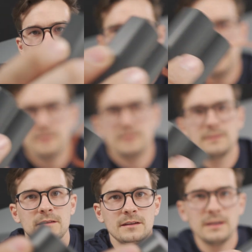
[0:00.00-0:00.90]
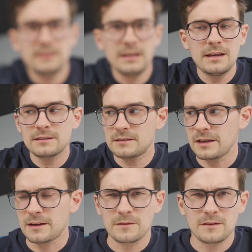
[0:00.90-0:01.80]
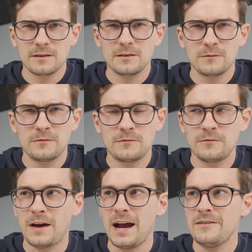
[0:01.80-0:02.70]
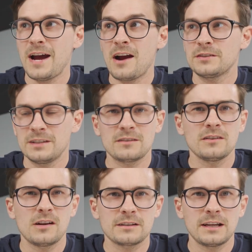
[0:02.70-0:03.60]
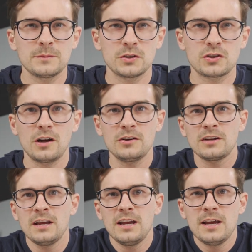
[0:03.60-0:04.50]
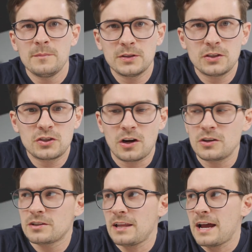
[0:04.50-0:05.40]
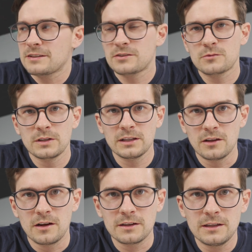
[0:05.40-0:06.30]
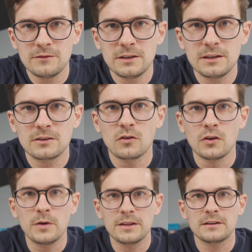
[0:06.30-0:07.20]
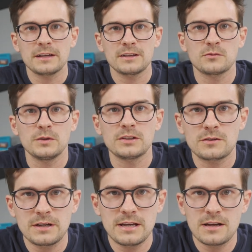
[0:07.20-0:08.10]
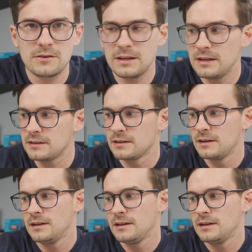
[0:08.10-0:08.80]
And it takes like 5 hours. It takes a long time to charge, but the charge lasts really long, even in cold weather. Like, it's winter right now, and